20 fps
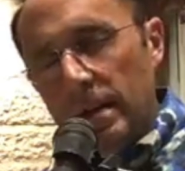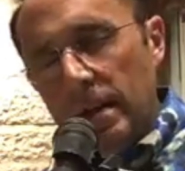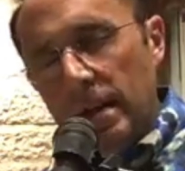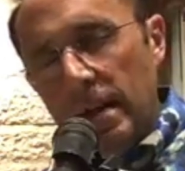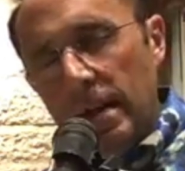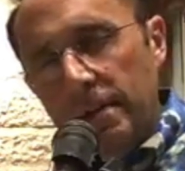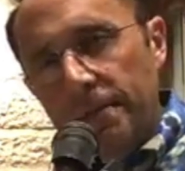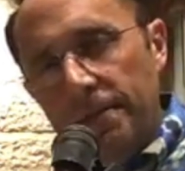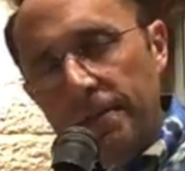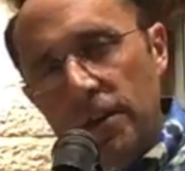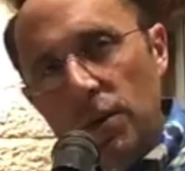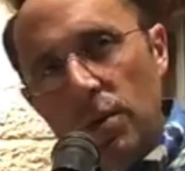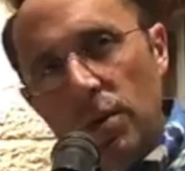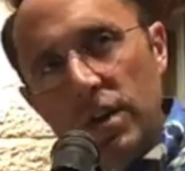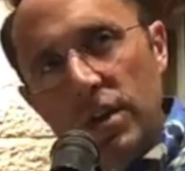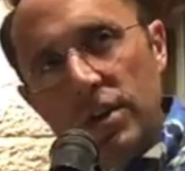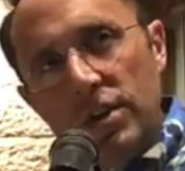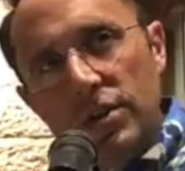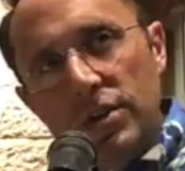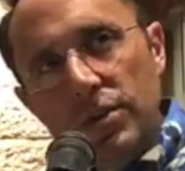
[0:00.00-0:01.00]
if you were
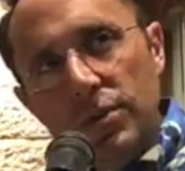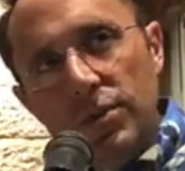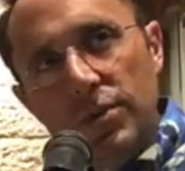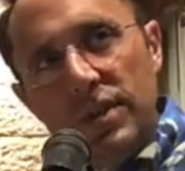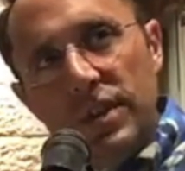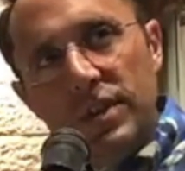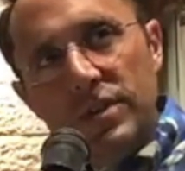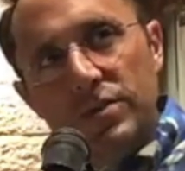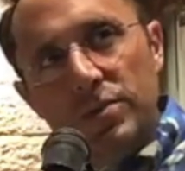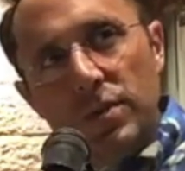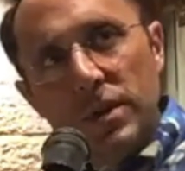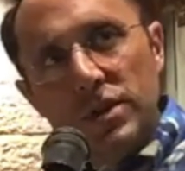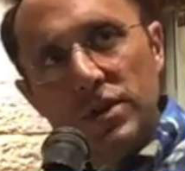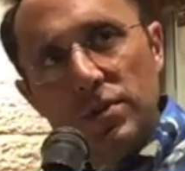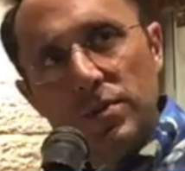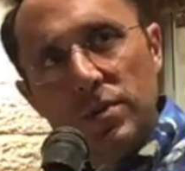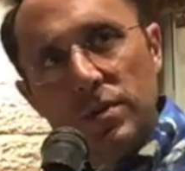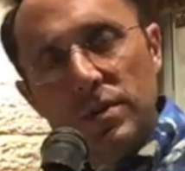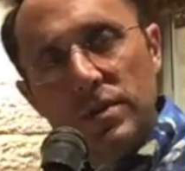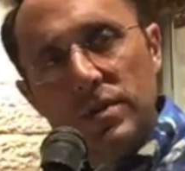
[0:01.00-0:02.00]
to do these
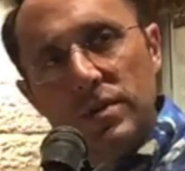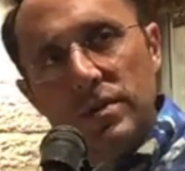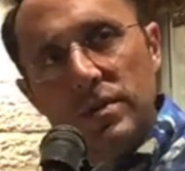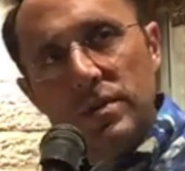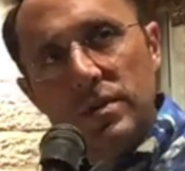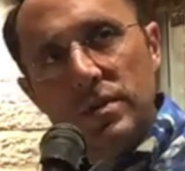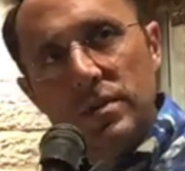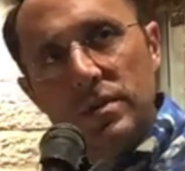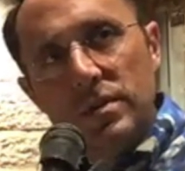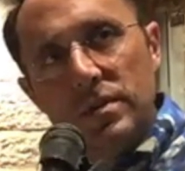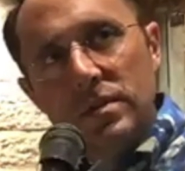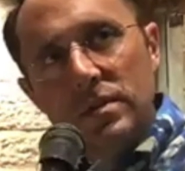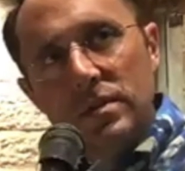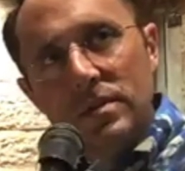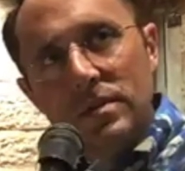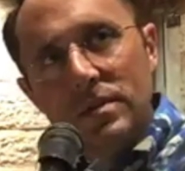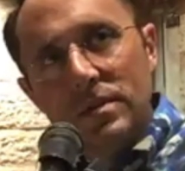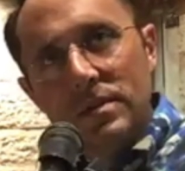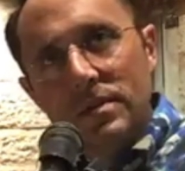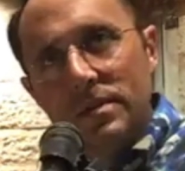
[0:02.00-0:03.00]
rituals,
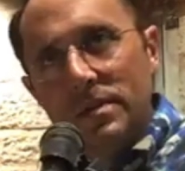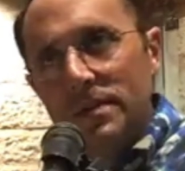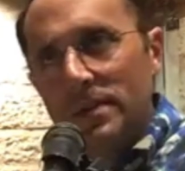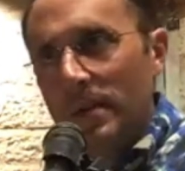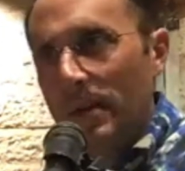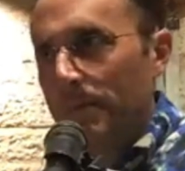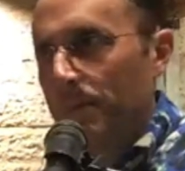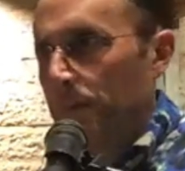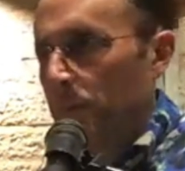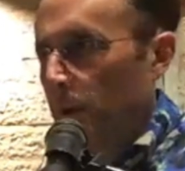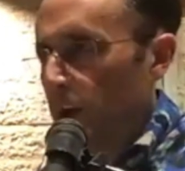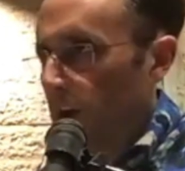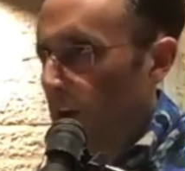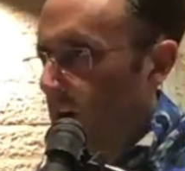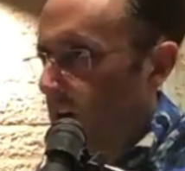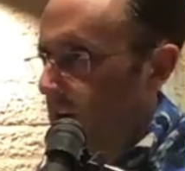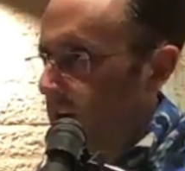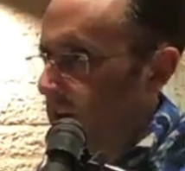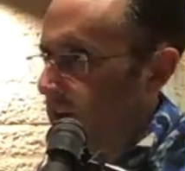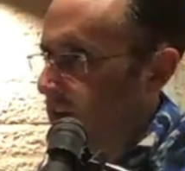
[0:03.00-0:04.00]
putting on your